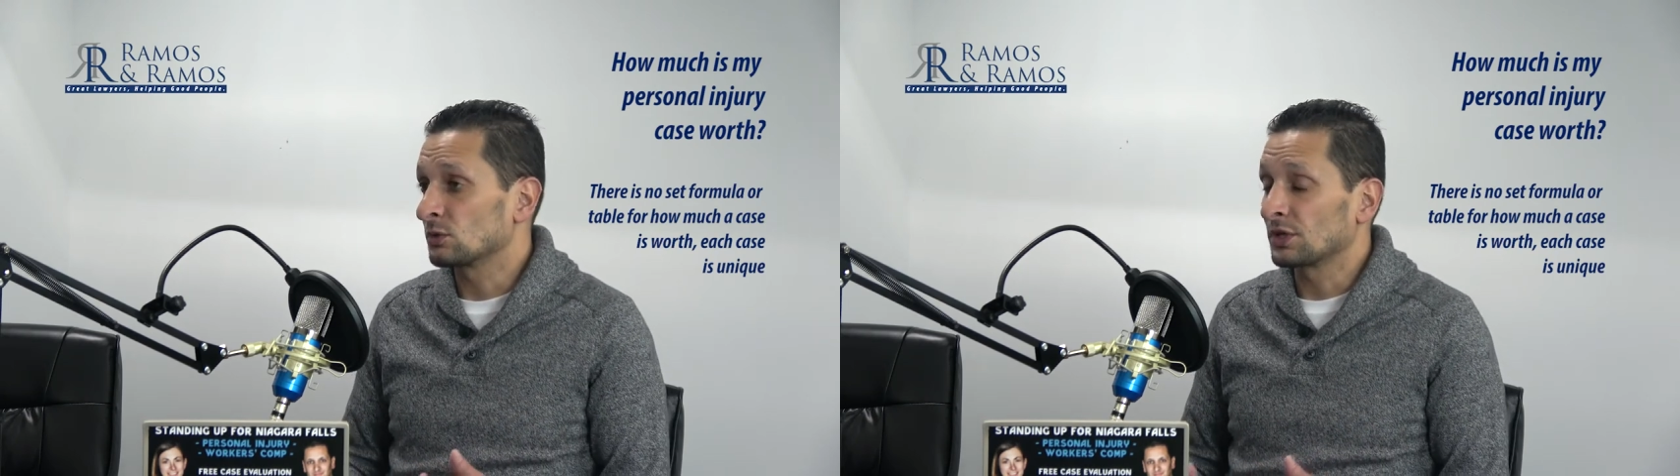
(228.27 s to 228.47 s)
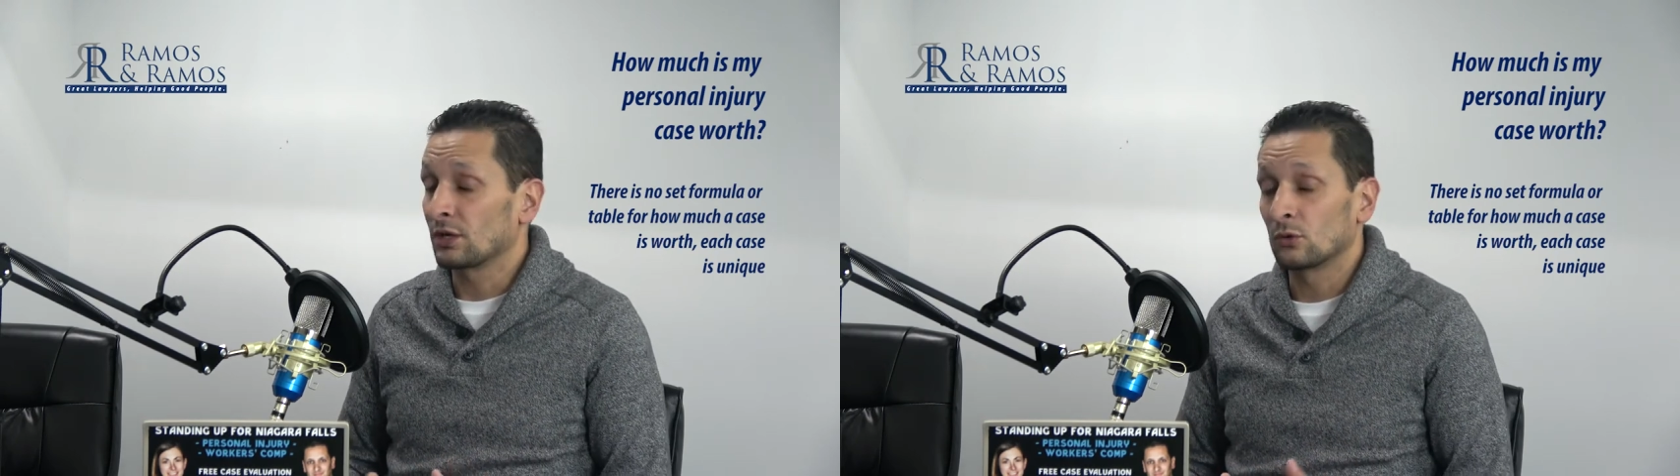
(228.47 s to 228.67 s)
we
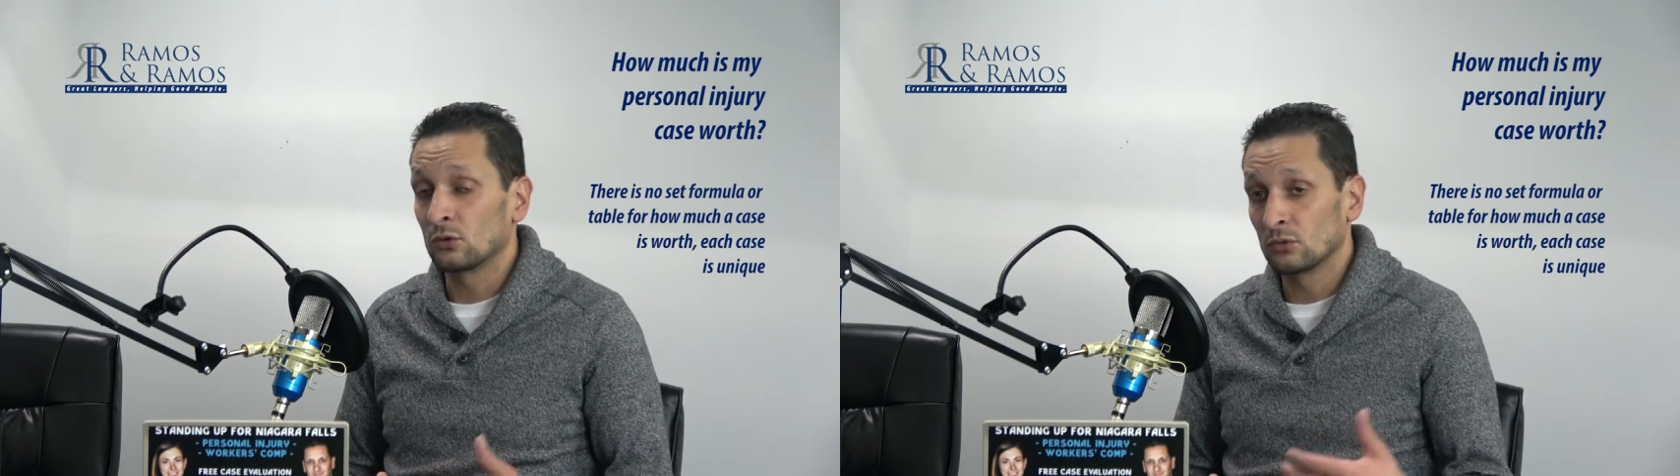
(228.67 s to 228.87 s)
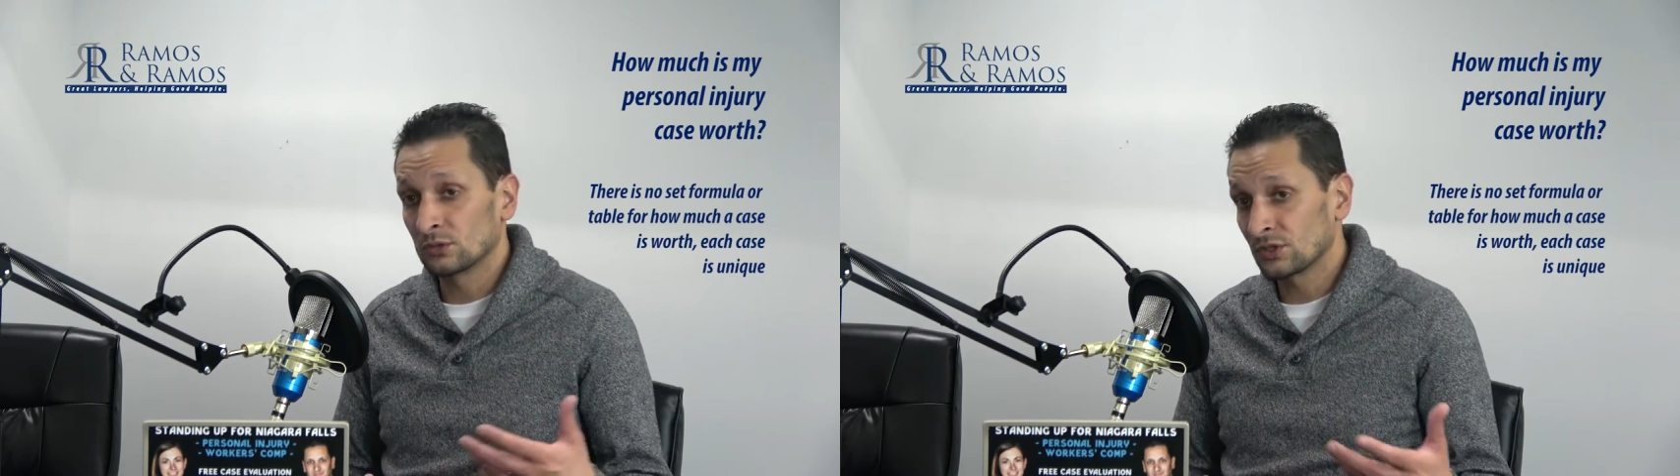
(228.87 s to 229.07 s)
look at
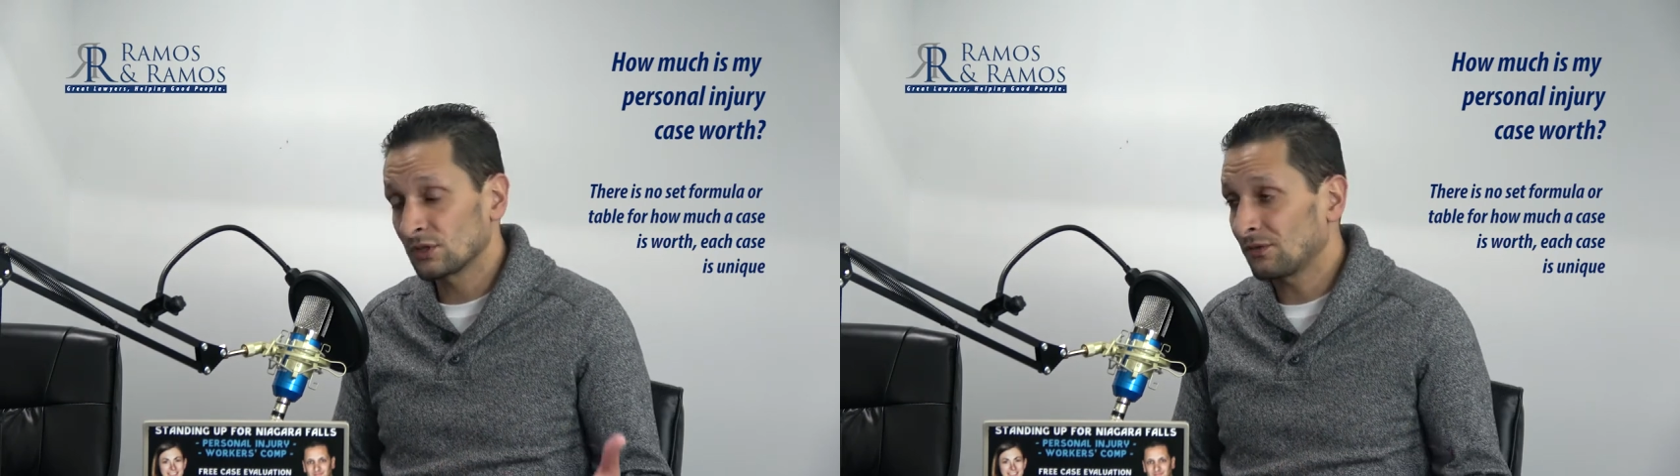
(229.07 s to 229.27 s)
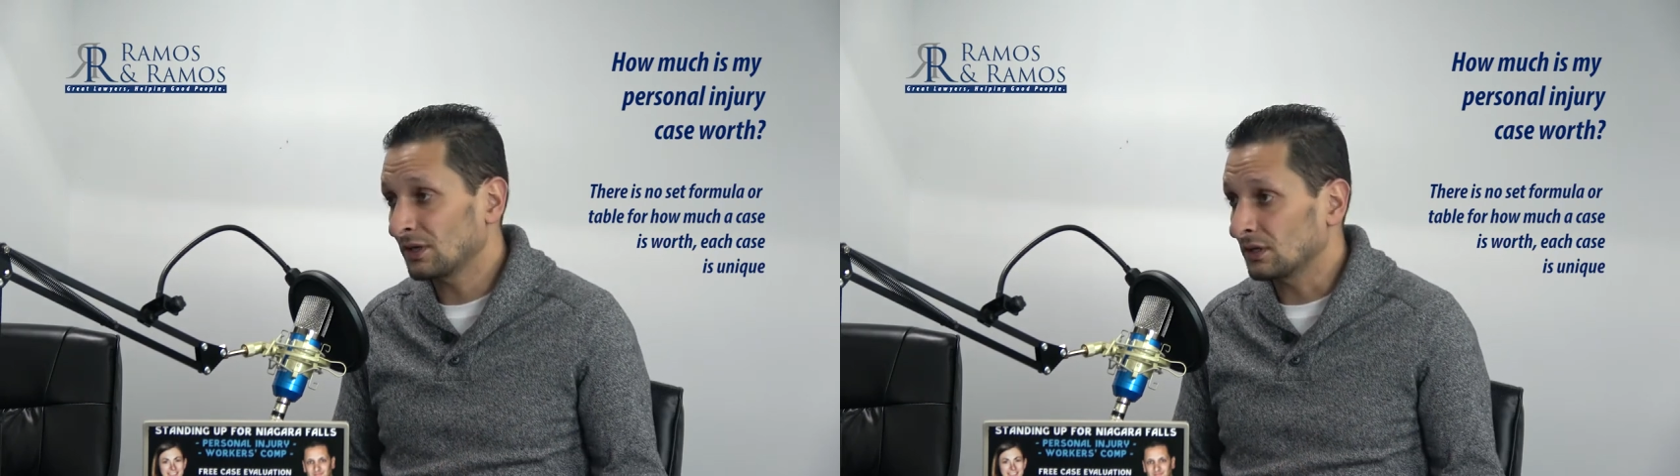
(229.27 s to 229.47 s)
who was the
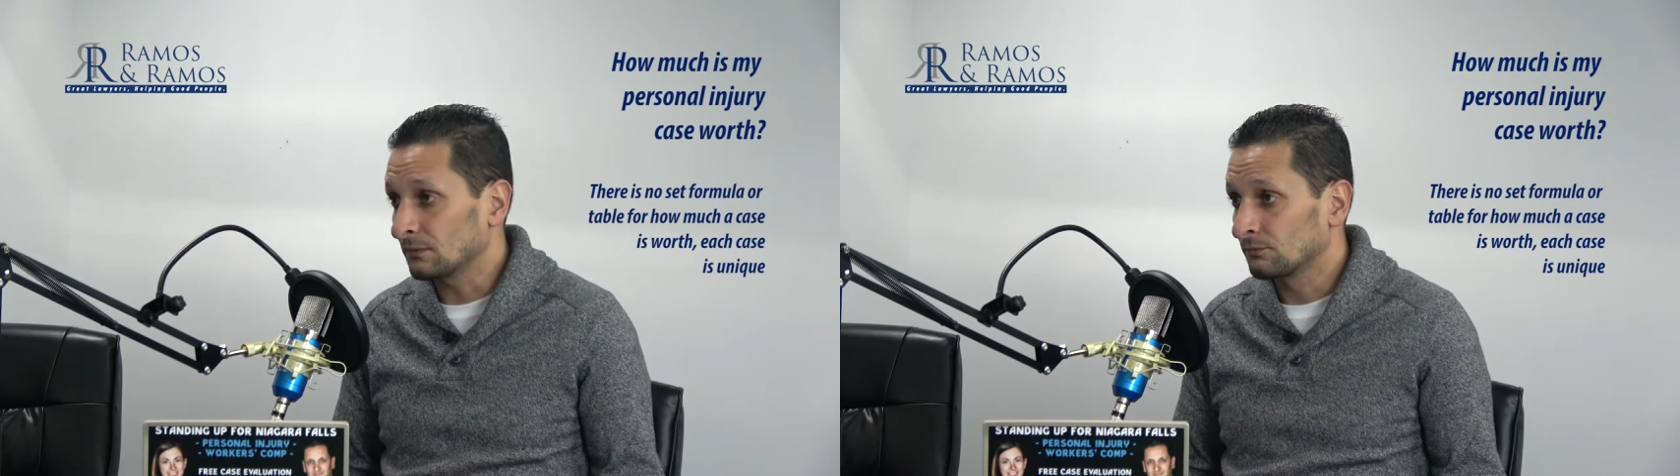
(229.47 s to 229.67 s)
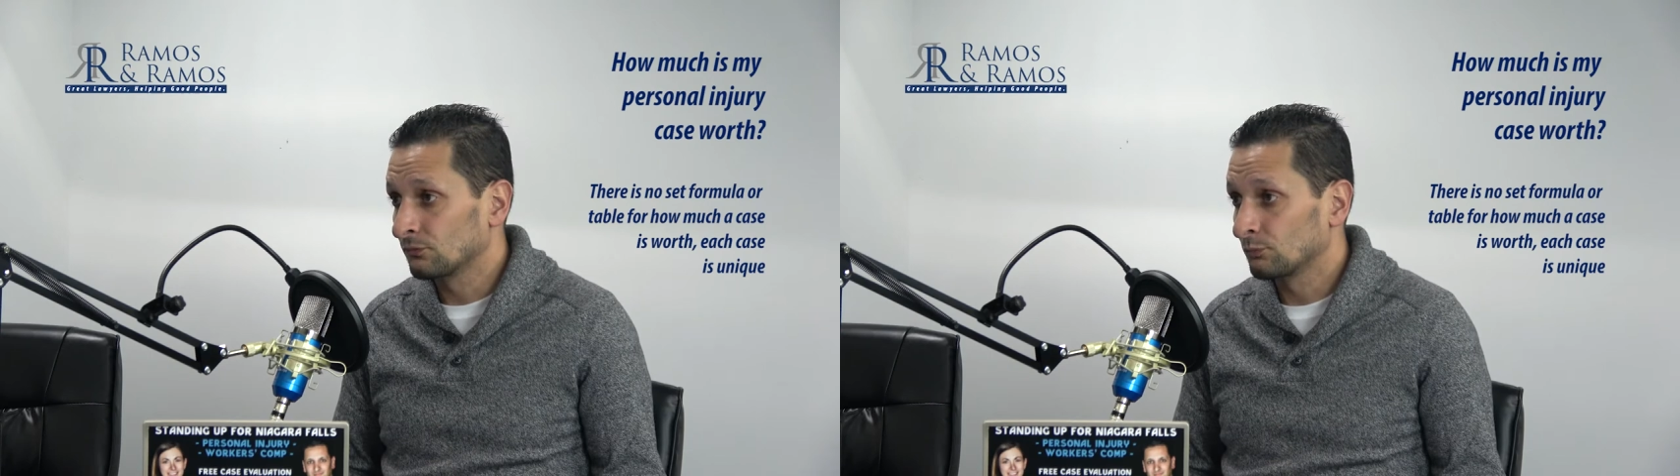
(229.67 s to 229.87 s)
defendant,